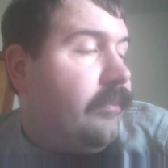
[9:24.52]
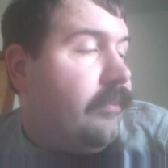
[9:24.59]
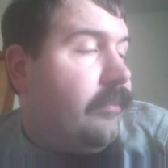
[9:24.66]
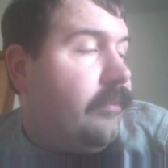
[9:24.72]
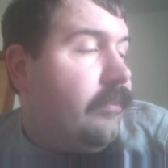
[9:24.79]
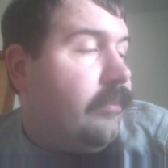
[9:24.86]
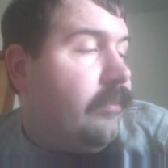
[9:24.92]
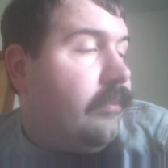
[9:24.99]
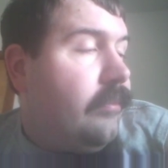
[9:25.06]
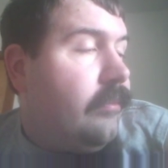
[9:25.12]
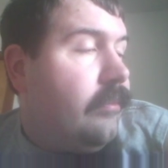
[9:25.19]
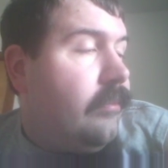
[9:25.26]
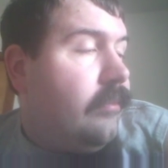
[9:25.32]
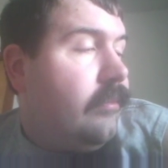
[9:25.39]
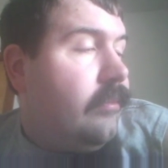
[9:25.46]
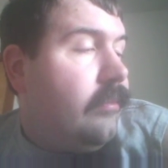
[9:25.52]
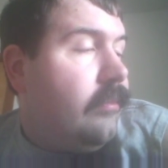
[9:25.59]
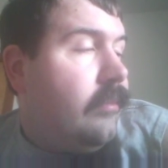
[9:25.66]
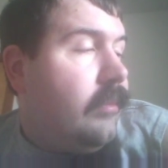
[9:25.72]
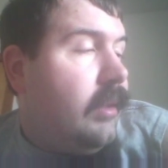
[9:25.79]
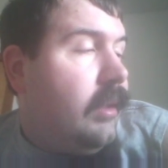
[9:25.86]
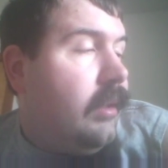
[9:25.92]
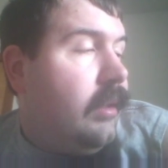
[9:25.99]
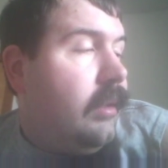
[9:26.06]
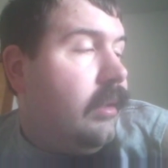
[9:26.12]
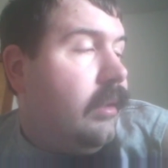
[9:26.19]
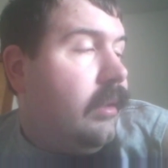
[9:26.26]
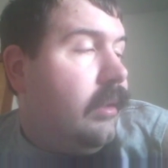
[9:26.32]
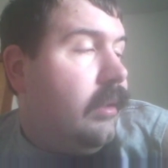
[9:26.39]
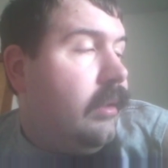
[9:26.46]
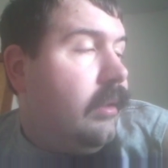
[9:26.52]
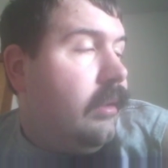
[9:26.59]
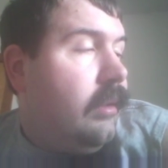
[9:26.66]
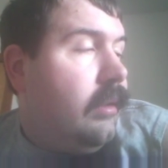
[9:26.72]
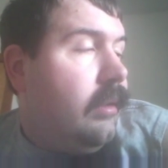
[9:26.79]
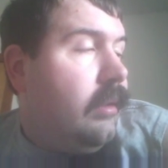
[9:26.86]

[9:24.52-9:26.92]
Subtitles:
(no one is talking)